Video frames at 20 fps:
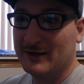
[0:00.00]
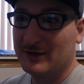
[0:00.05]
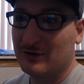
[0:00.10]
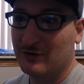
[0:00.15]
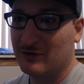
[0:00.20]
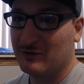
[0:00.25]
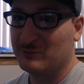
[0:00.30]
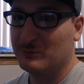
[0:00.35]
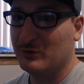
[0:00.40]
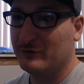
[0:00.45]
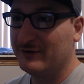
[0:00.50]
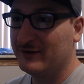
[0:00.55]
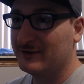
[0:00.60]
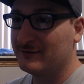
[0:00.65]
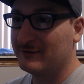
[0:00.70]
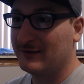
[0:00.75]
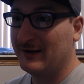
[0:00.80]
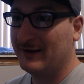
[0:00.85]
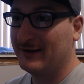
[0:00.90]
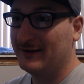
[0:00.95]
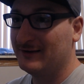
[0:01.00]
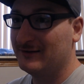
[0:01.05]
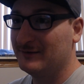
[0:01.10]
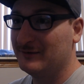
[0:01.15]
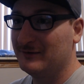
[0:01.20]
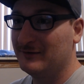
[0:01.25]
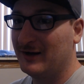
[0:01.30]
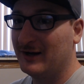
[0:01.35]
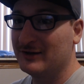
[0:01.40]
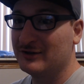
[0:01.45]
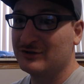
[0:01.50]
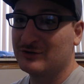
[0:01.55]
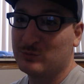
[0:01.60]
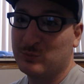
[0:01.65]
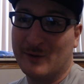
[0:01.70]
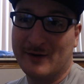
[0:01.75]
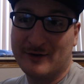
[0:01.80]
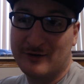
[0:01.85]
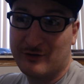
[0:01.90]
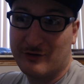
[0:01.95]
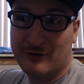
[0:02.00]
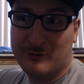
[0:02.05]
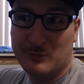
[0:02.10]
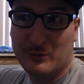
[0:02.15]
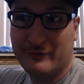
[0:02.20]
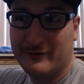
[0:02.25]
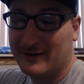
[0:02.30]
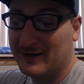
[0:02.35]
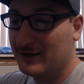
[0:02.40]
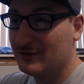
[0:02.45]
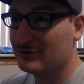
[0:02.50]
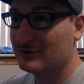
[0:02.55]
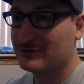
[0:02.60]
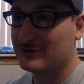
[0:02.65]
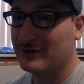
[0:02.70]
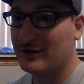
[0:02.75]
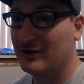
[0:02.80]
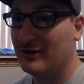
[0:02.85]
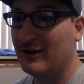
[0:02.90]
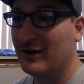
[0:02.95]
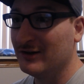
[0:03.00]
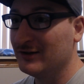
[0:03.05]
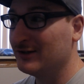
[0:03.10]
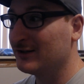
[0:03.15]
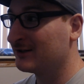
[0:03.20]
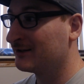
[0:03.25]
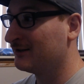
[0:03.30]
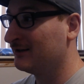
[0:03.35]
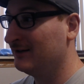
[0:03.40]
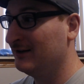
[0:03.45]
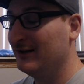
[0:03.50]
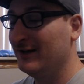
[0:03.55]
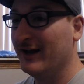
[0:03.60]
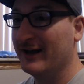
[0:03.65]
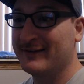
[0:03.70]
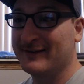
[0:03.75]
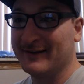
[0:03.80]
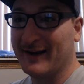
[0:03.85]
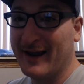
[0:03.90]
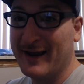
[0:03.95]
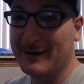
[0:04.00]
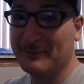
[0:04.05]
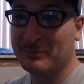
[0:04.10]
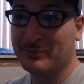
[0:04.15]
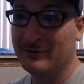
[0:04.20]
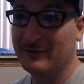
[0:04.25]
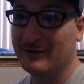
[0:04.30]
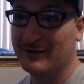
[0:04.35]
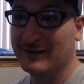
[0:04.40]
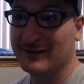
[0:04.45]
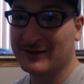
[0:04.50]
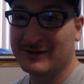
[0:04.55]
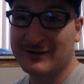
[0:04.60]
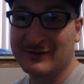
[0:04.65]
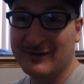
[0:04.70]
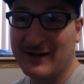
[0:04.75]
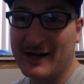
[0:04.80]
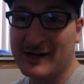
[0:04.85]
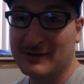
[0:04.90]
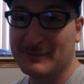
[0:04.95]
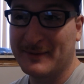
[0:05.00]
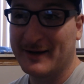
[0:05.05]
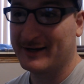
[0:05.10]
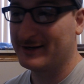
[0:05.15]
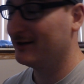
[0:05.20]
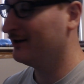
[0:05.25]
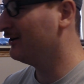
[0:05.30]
into this movie saying, I just went into this movie and I just saw, oh look, it's an ape and it's an Autobot.